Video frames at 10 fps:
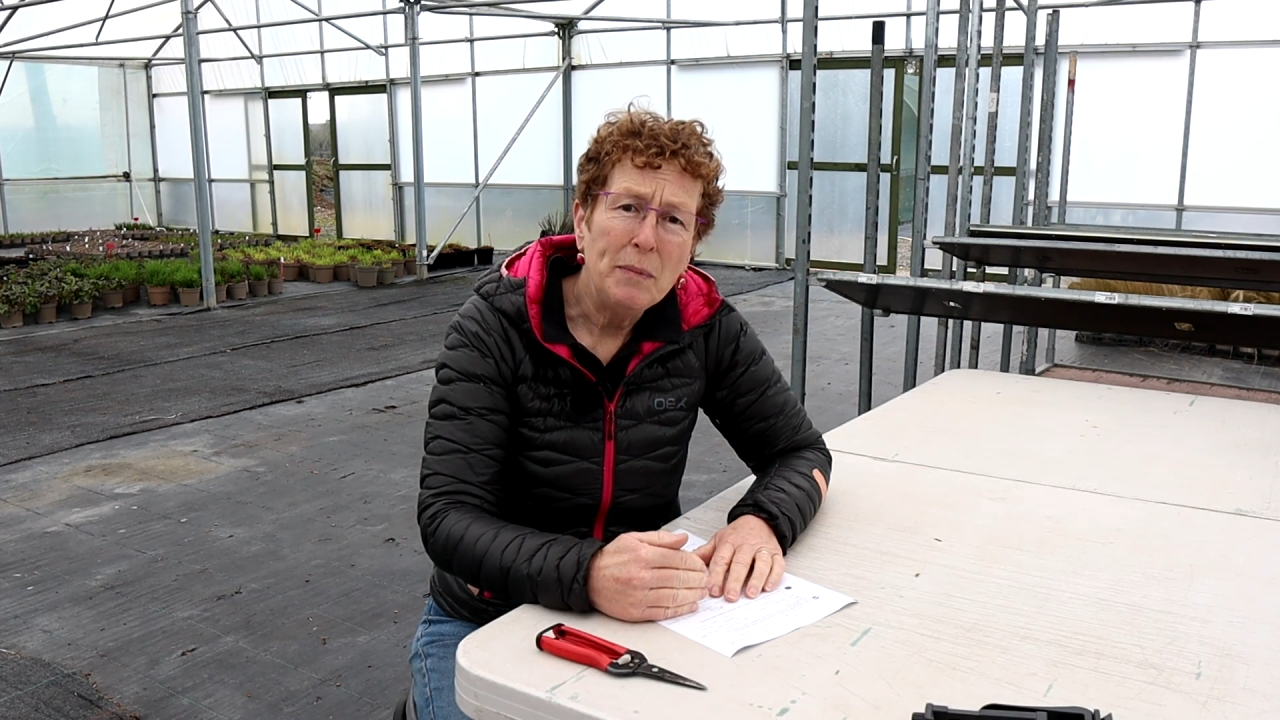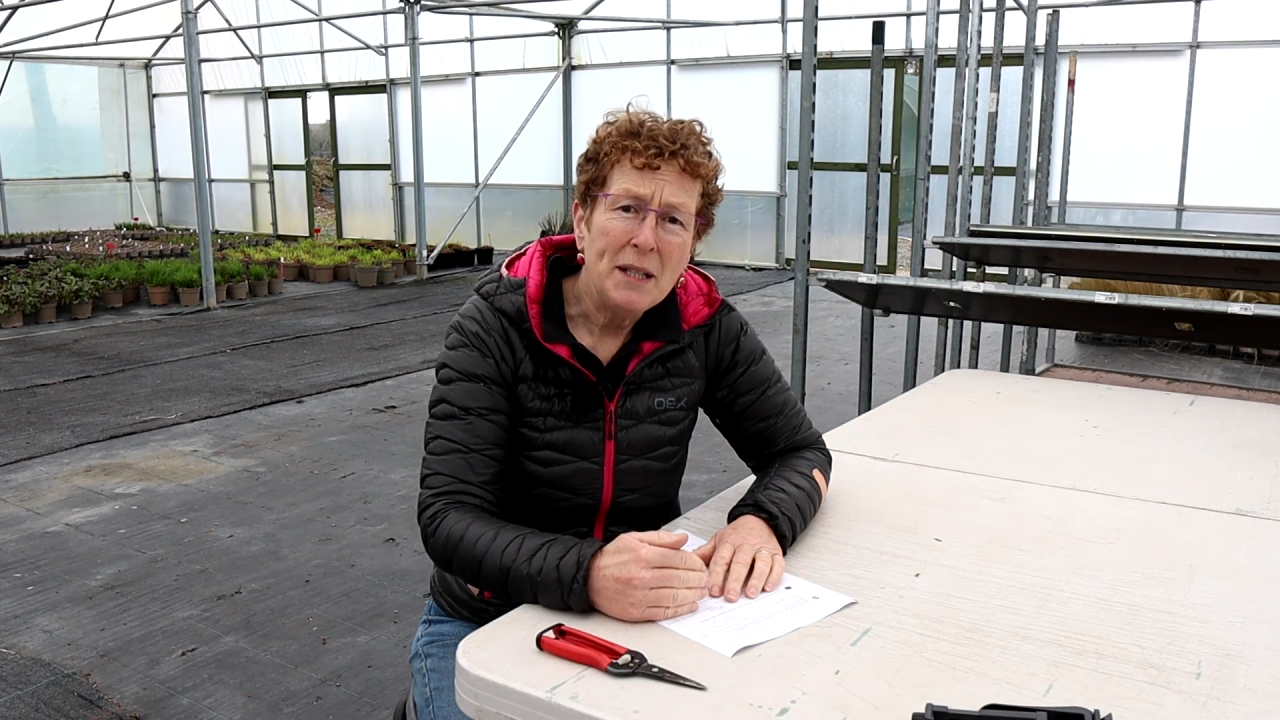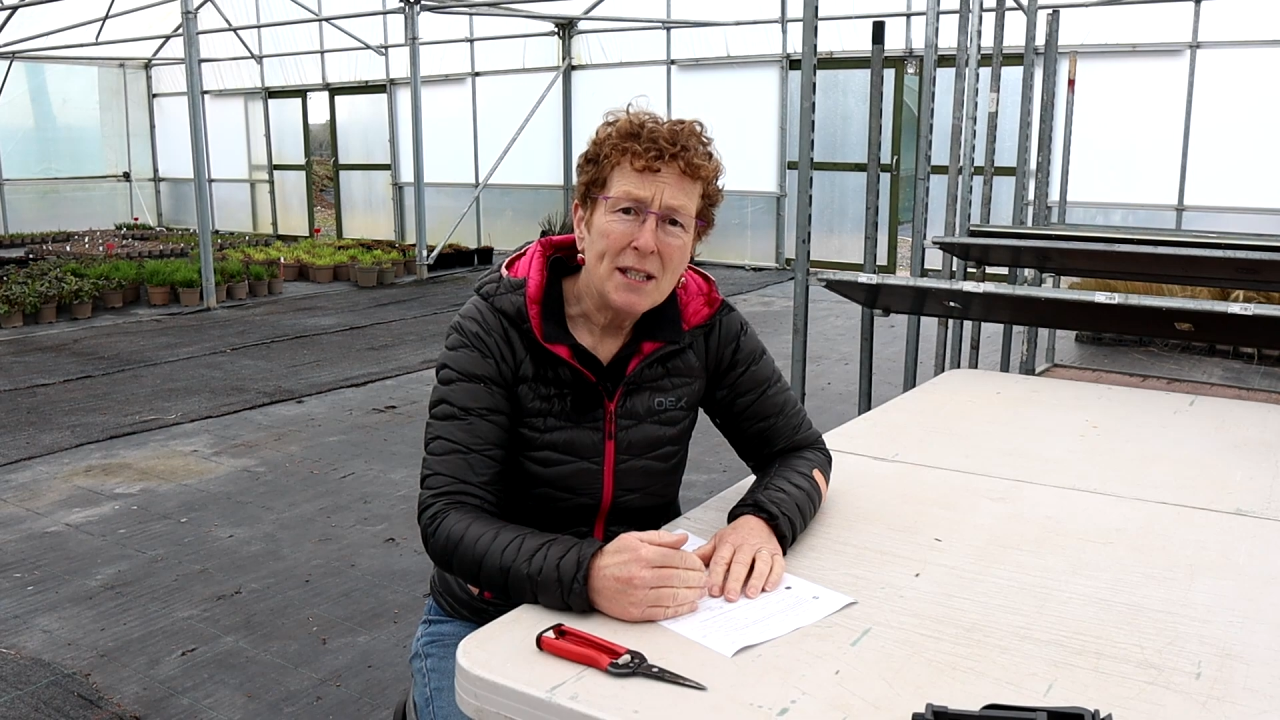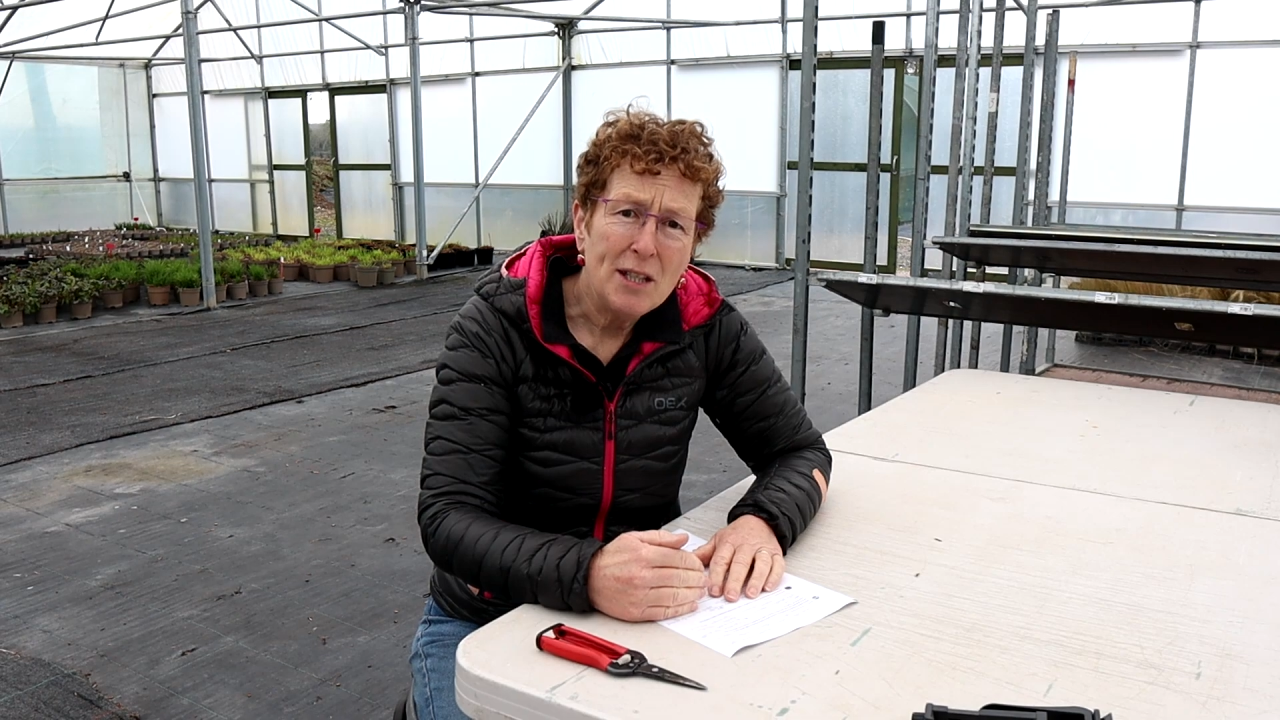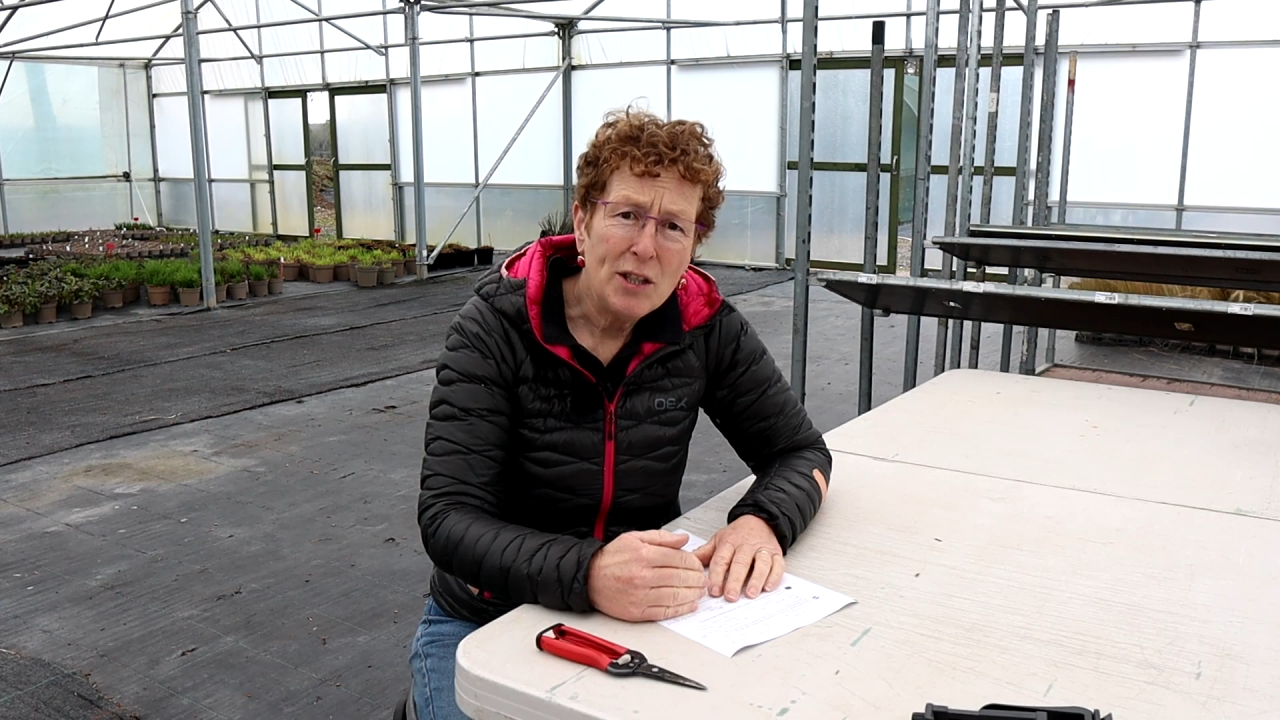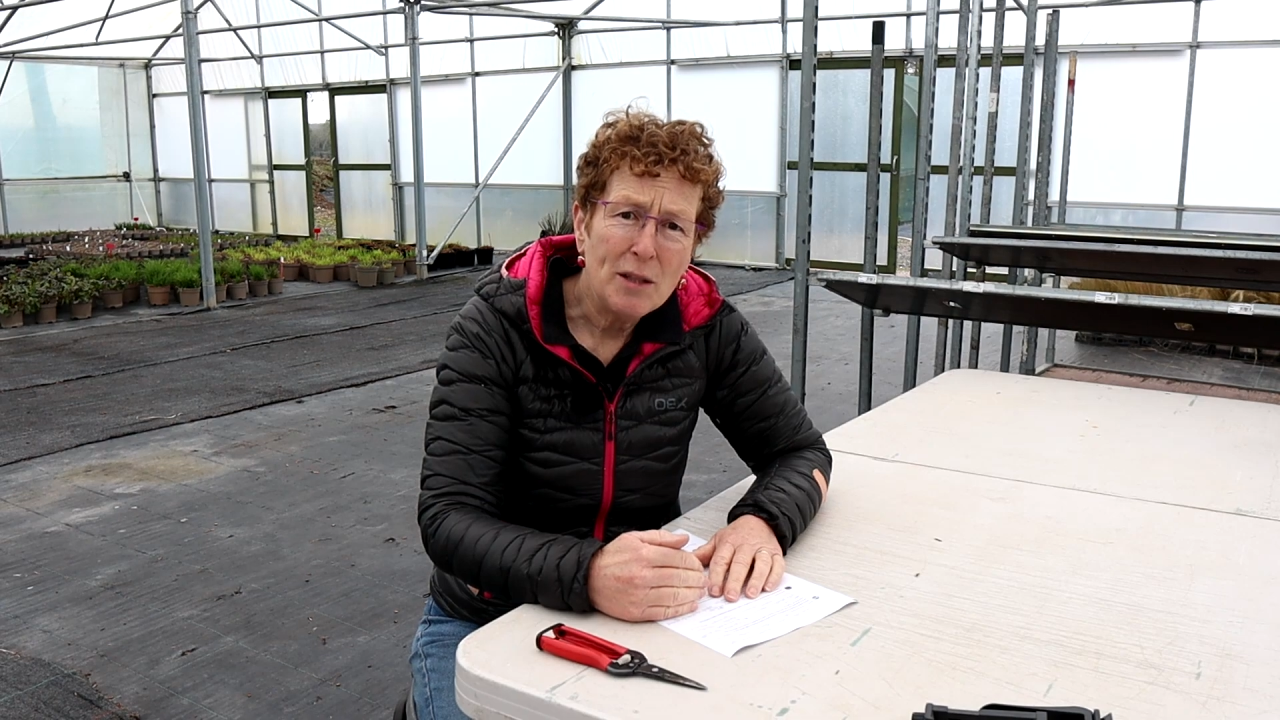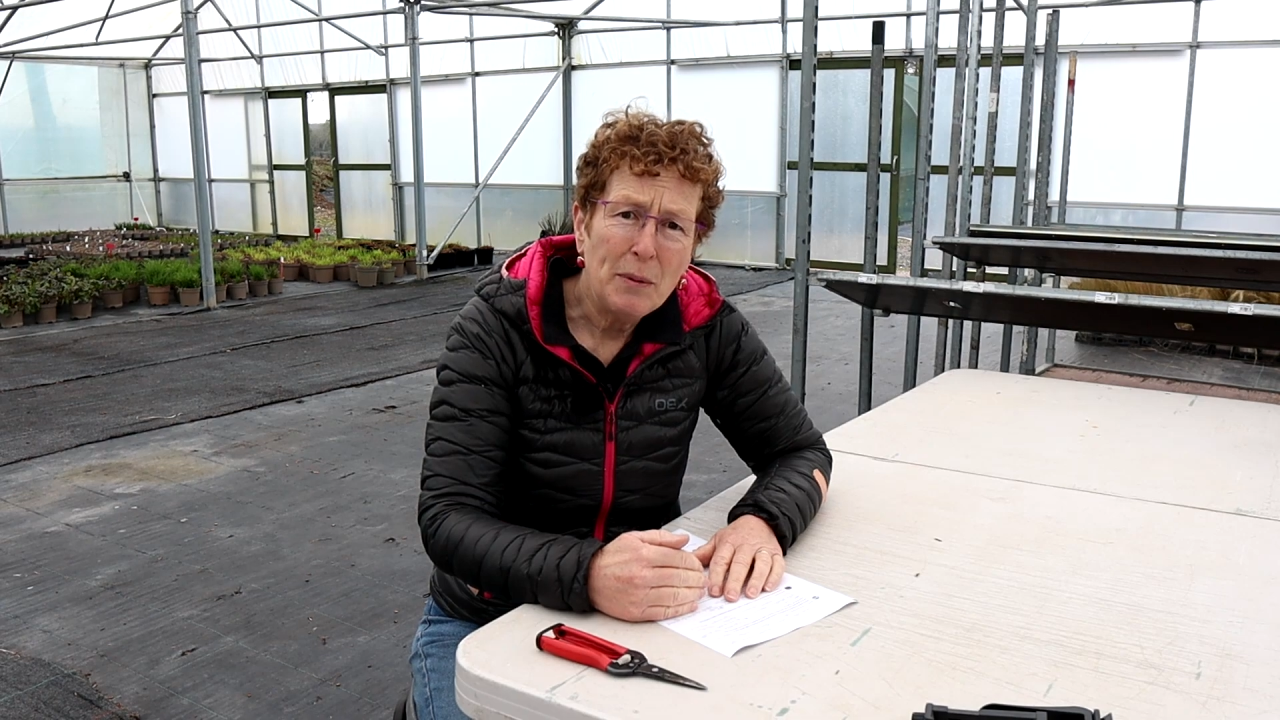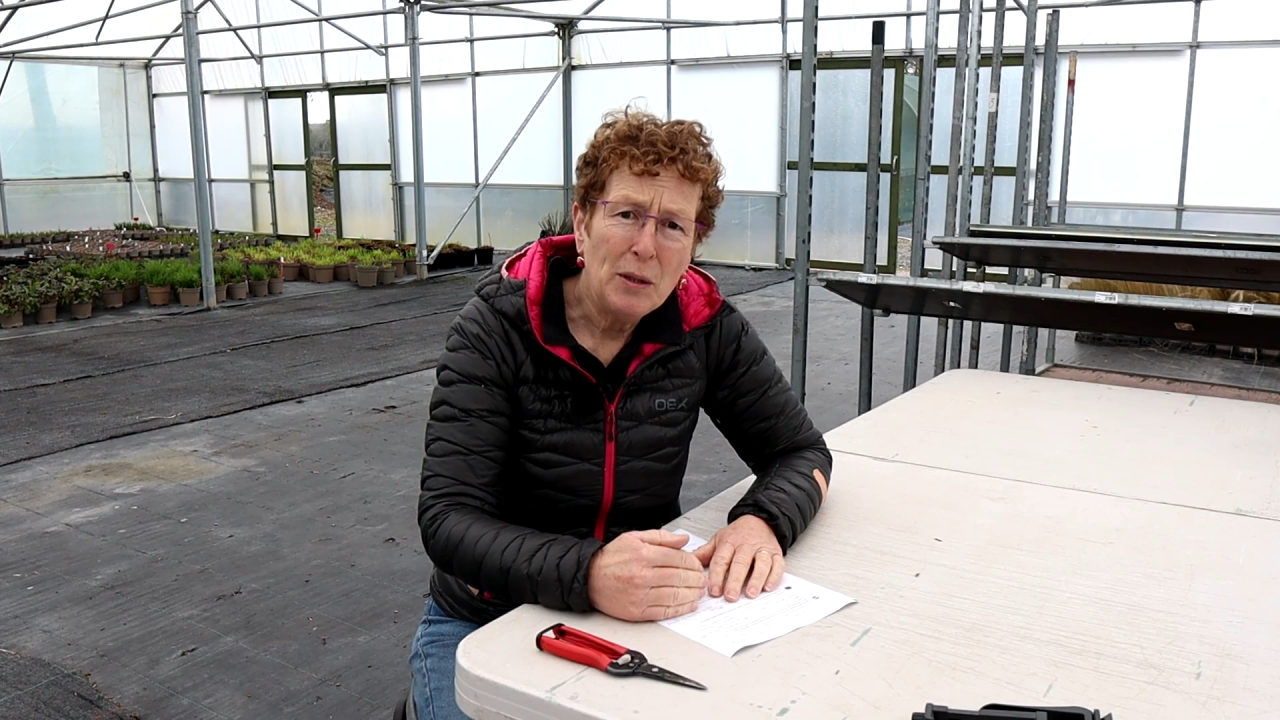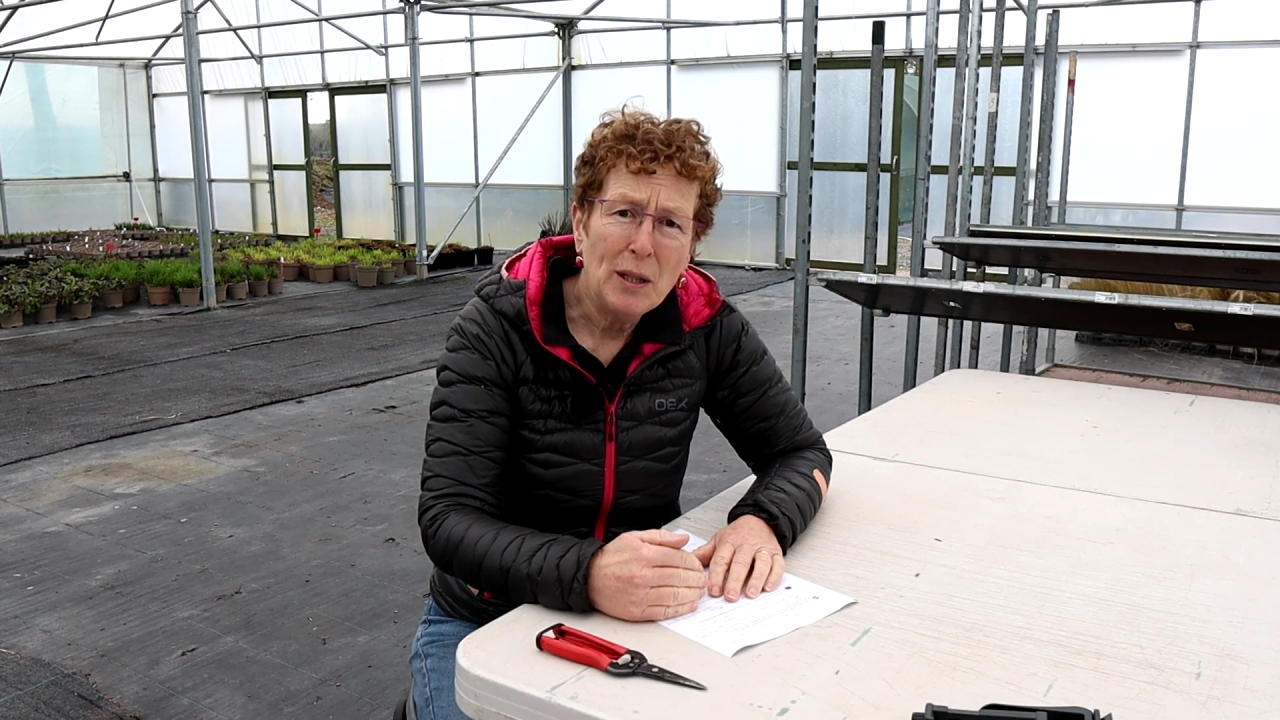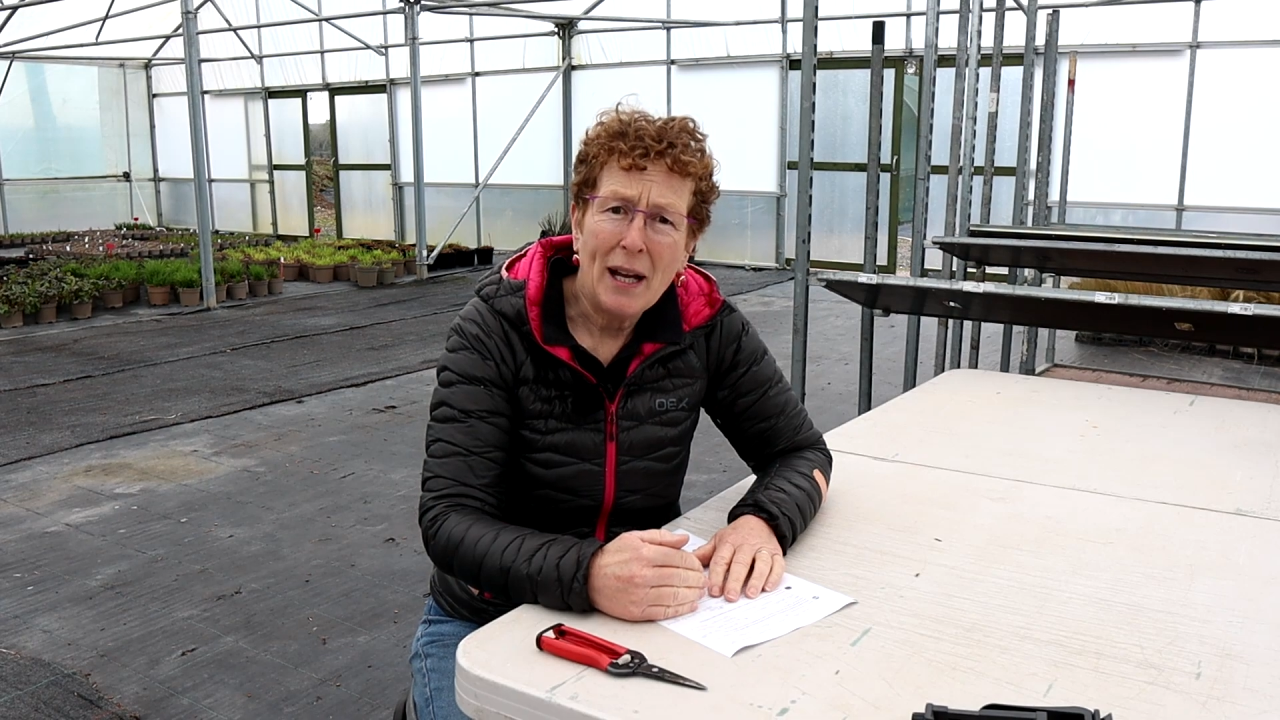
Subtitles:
be suitable,